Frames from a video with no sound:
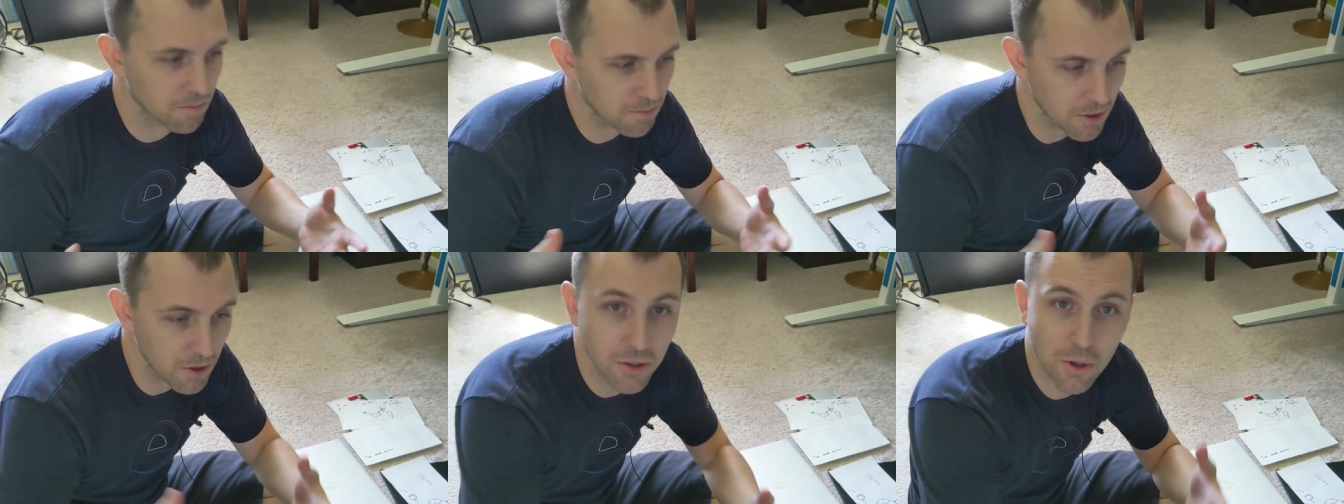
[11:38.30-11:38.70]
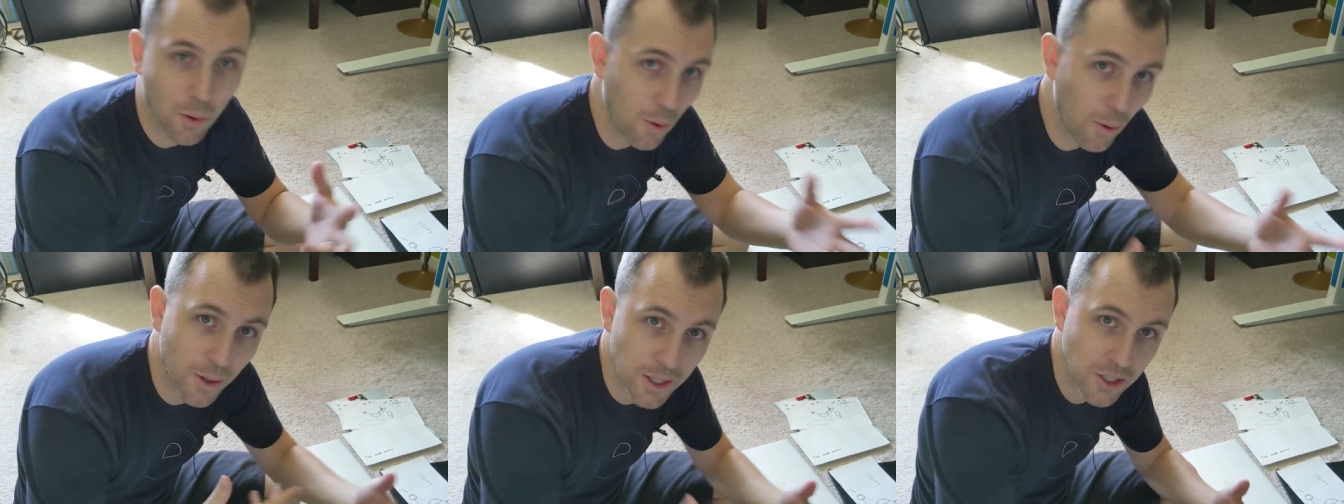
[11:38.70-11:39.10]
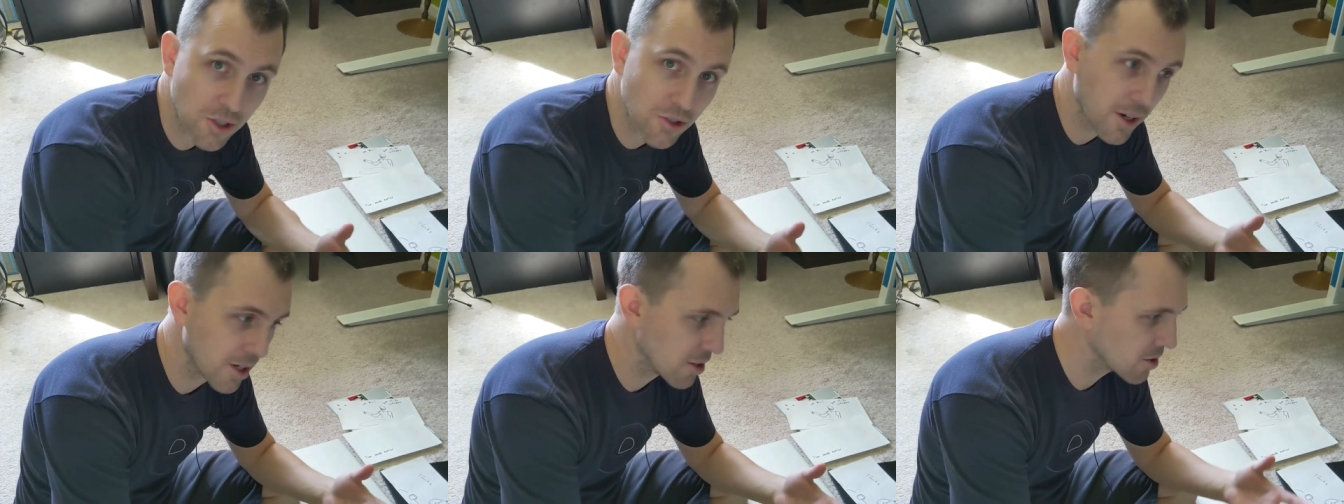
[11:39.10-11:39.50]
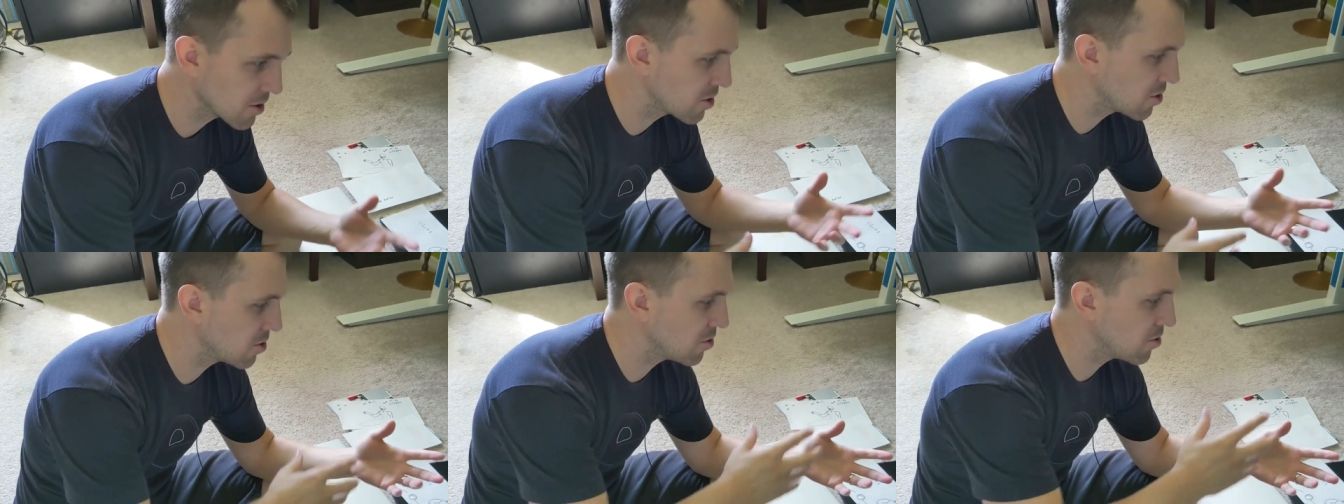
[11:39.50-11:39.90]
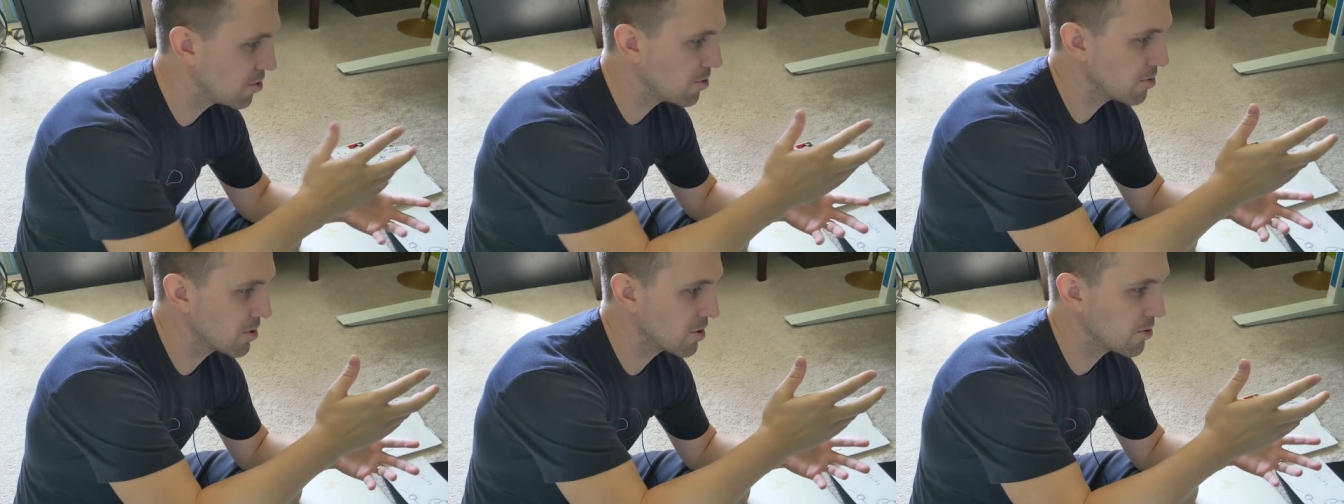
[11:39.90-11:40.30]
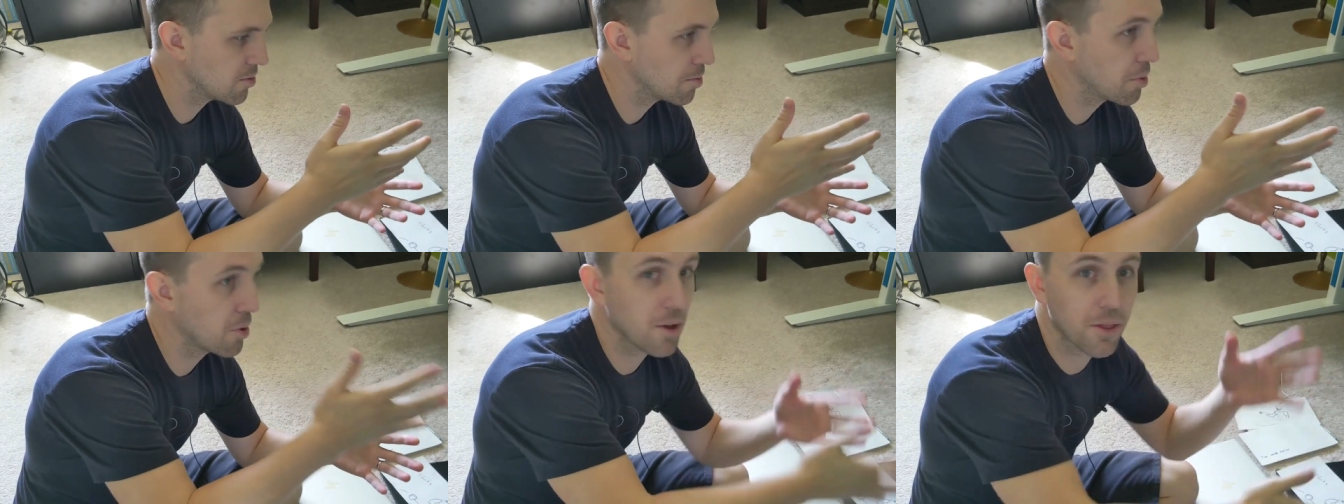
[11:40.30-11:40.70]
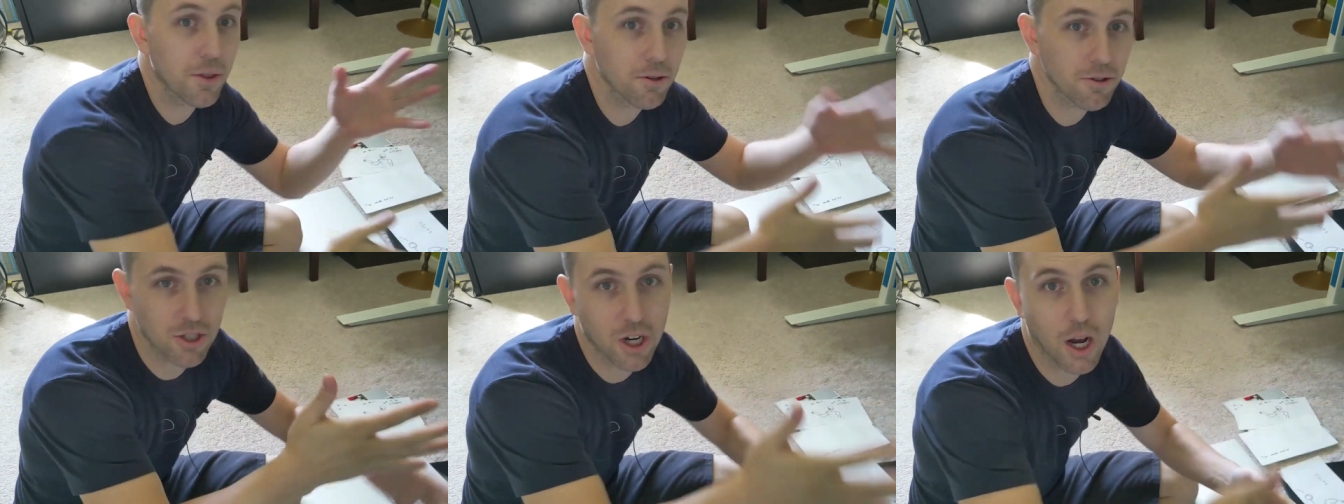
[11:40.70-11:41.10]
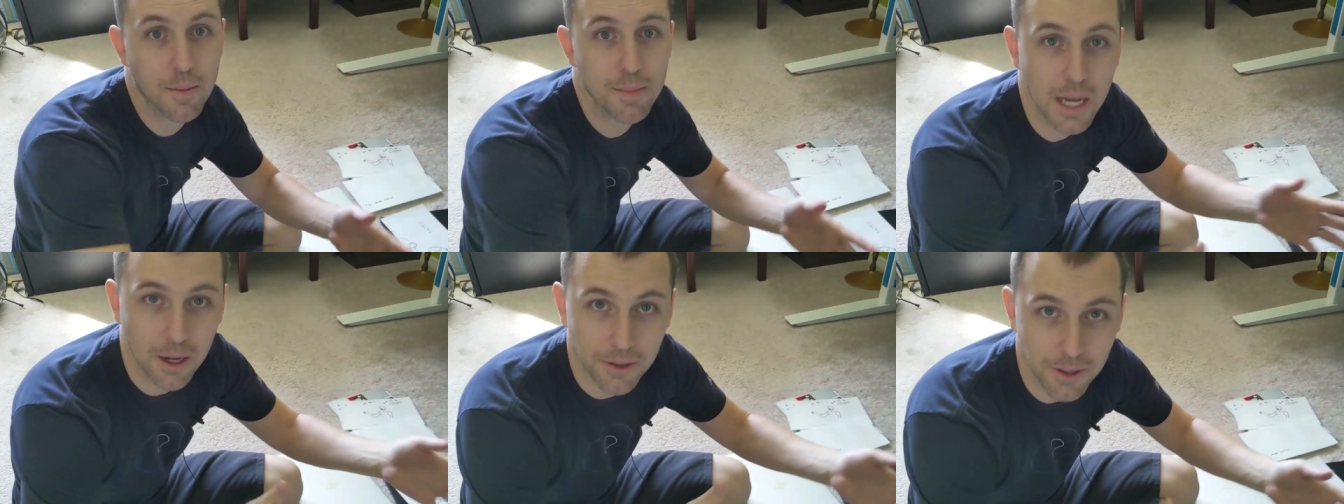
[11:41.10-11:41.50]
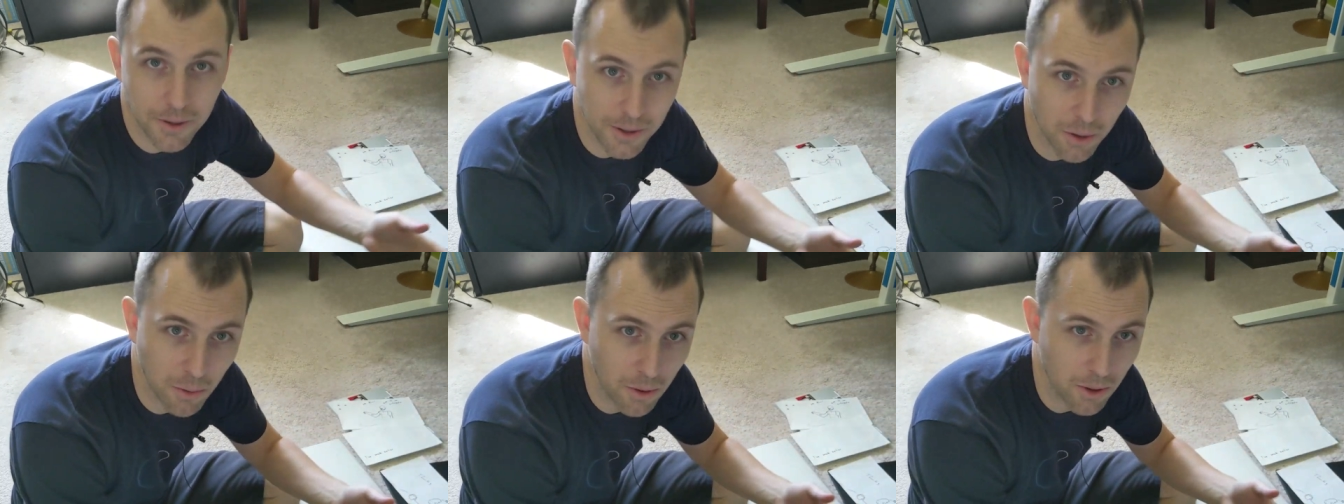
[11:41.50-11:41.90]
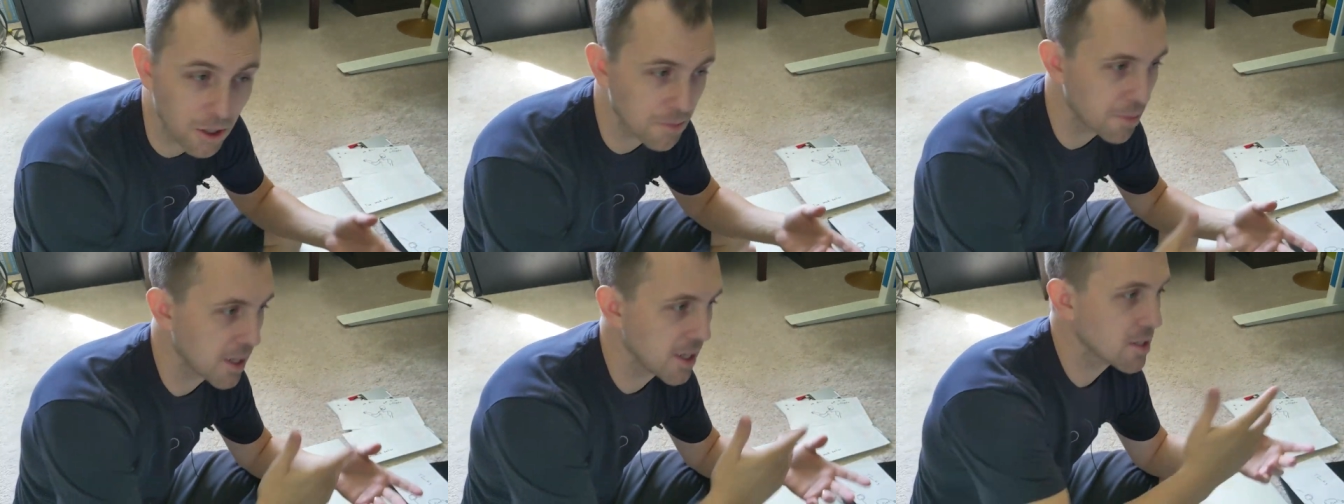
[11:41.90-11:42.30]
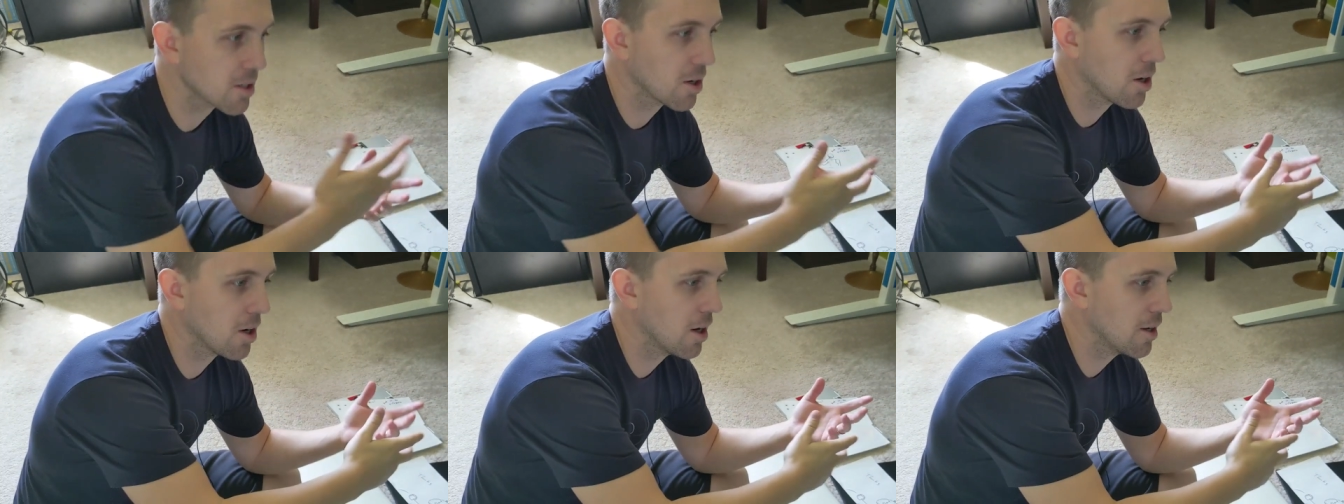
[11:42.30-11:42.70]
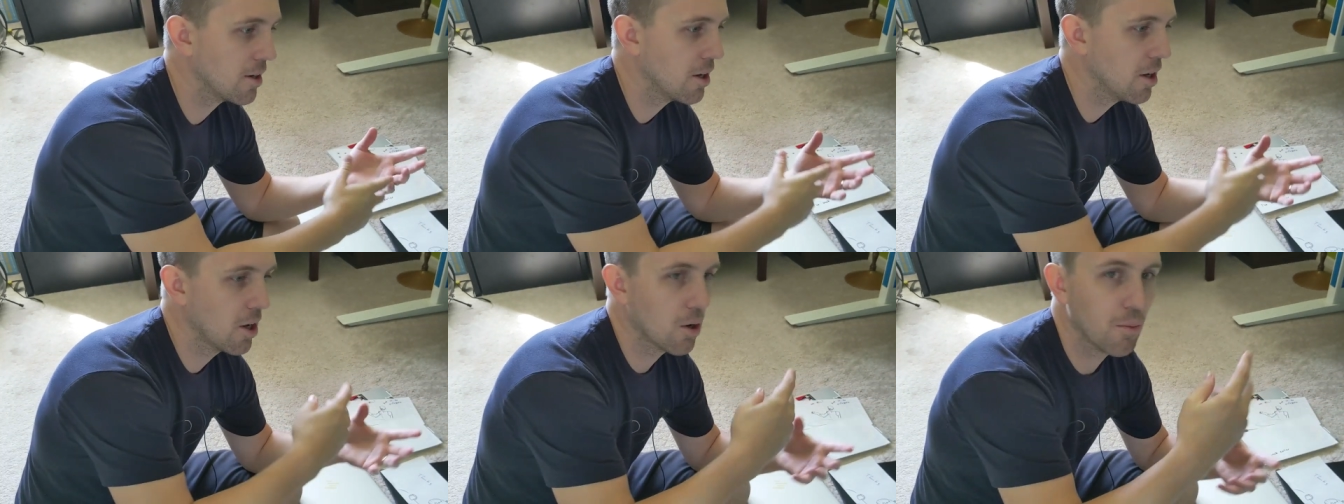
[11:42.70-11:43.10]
use our orchestrator to to put those jobs out there in order based on